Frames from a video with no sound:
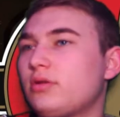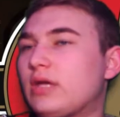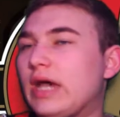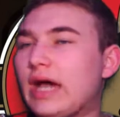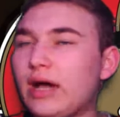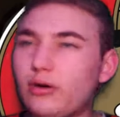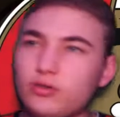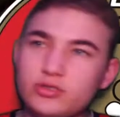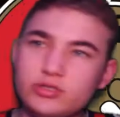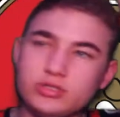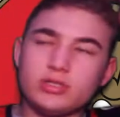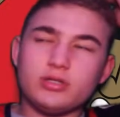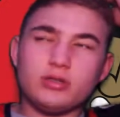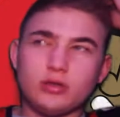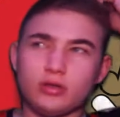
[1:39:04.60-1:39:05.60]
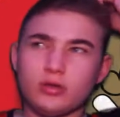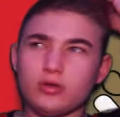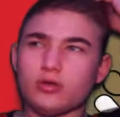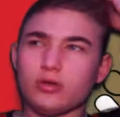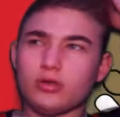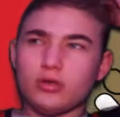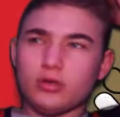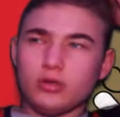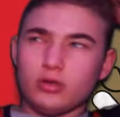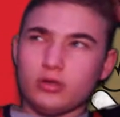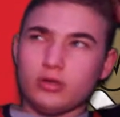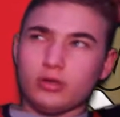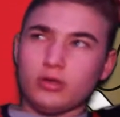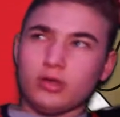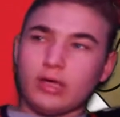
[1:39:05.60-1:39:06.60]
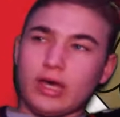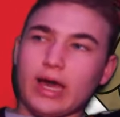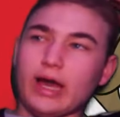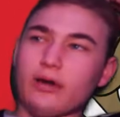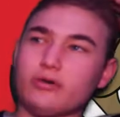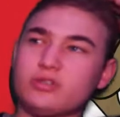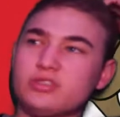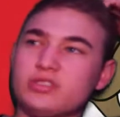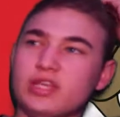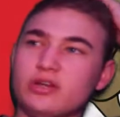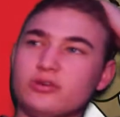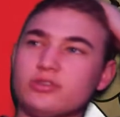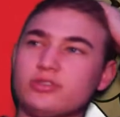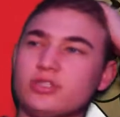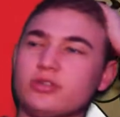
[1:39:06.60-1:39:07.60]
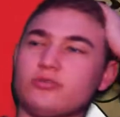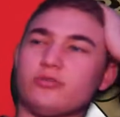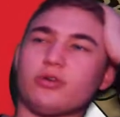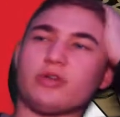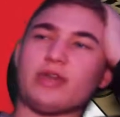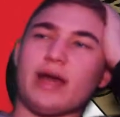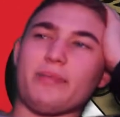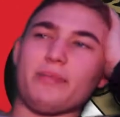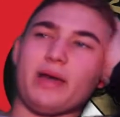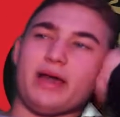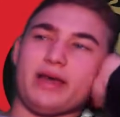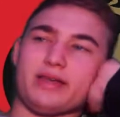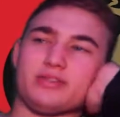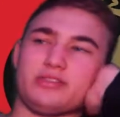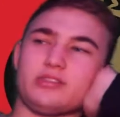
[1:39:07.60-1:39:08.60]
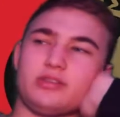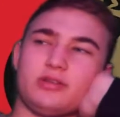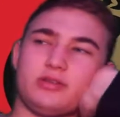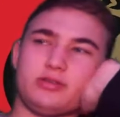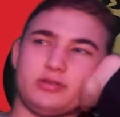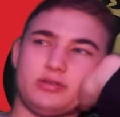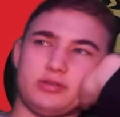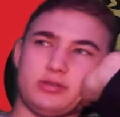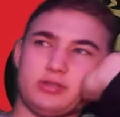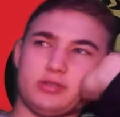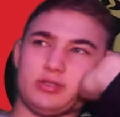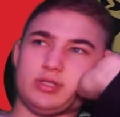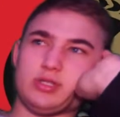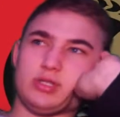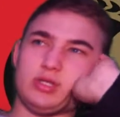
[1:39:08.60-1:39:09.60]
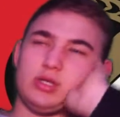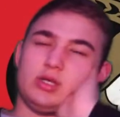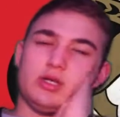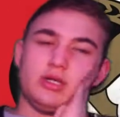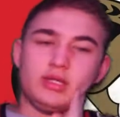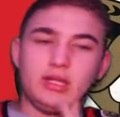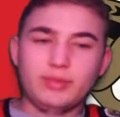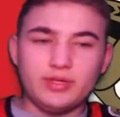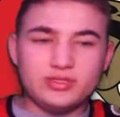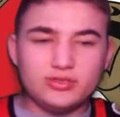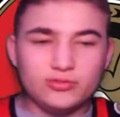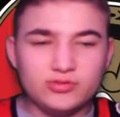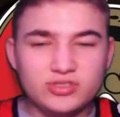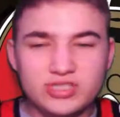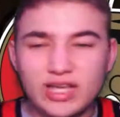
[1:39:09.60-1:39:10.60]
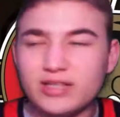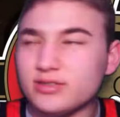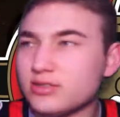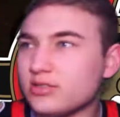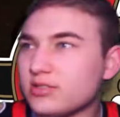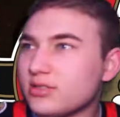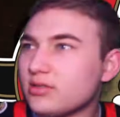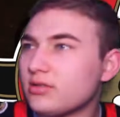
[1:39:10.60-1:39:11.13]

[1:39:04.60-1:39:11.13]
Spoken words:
How is Daryl Sutter wearing that mask? That makes no sense.